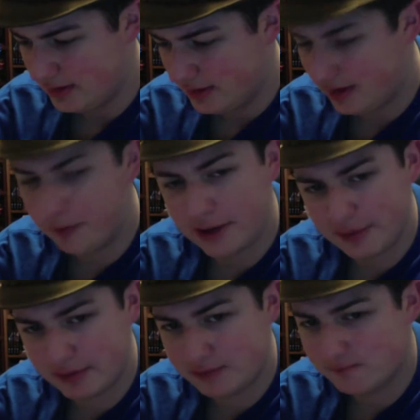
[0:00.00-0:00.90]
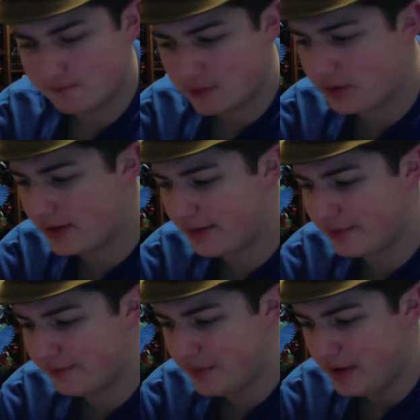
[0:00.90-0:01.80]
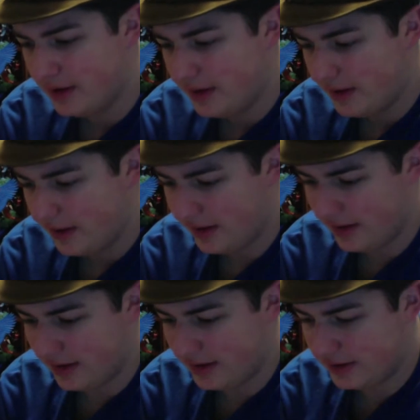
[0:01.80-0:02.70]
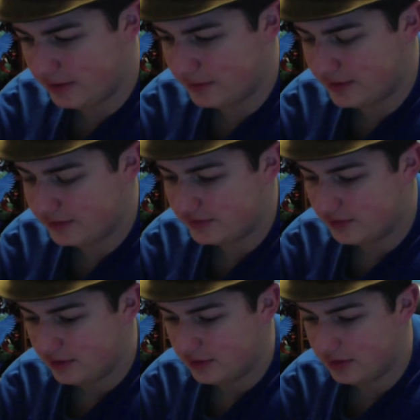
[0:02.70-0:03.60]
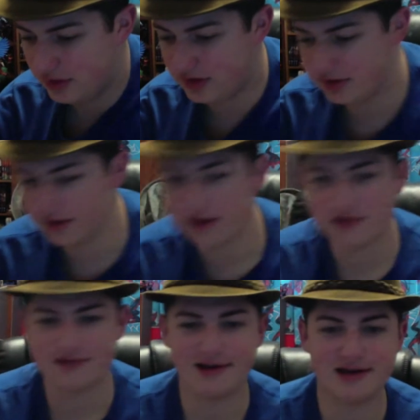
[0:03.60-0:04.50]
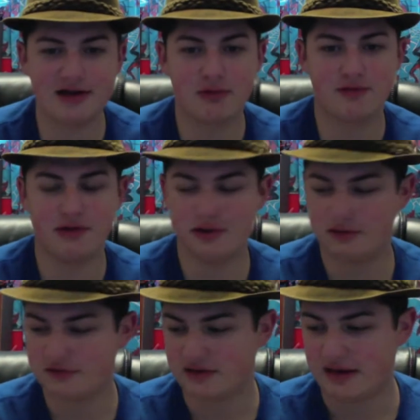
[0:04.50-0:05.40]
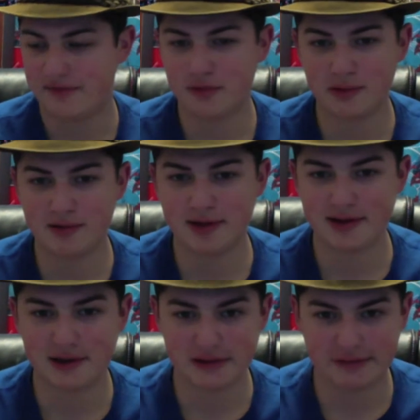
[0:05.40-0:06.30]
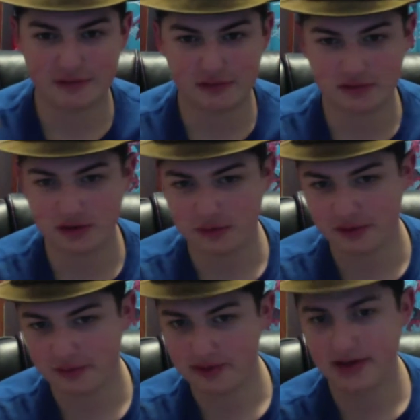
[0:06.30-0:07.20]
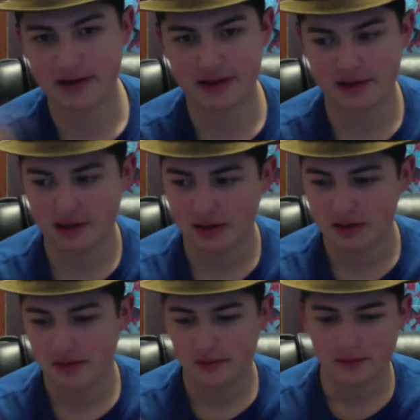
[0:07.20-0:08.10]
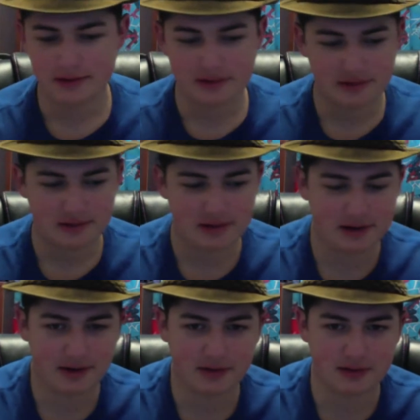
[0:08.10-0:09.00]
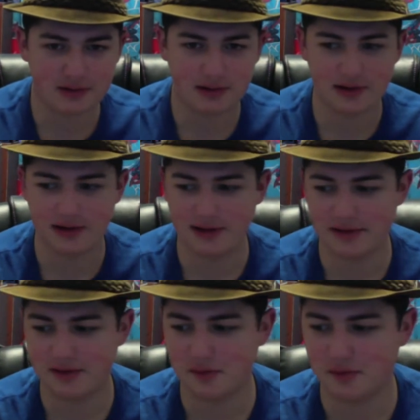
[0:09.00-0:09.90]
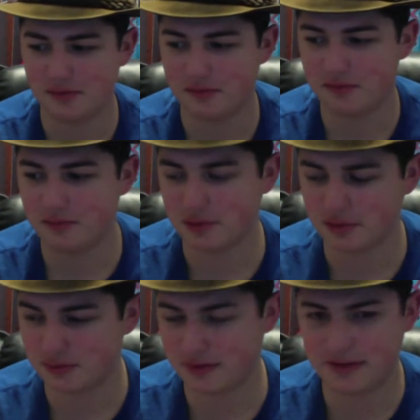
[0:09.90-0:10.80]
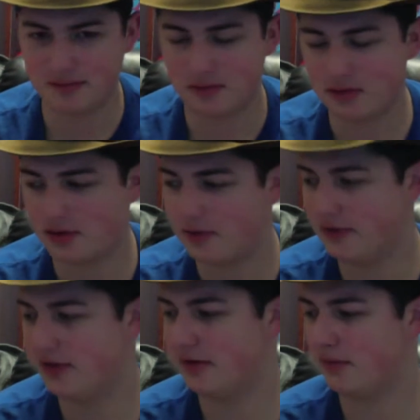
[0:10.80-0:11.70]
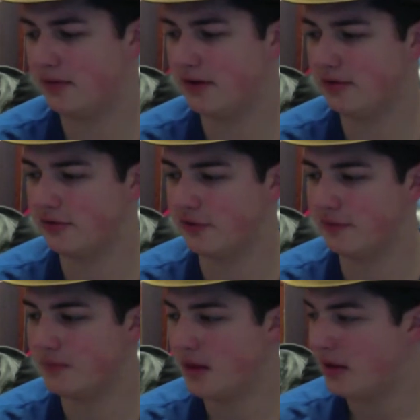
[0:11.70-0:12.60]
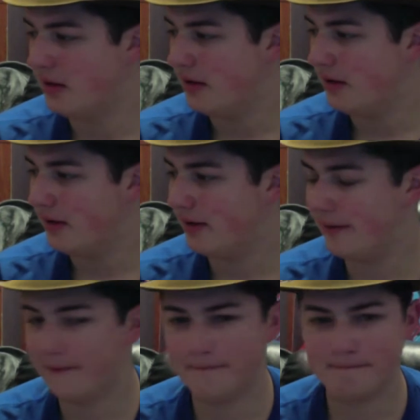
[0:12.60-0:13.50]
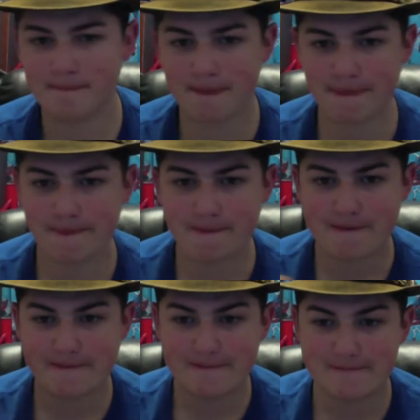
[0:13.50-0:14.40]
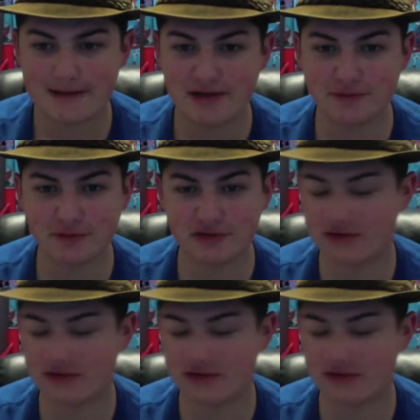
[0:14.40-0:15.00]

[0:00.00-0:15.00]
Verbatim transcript: I will get one. It'll happen. Anyways, the thing is, is I need to review those because I have three right now. I have two on the way and one other uh, that will, or three more on the way that'll be here soon. Um, that's first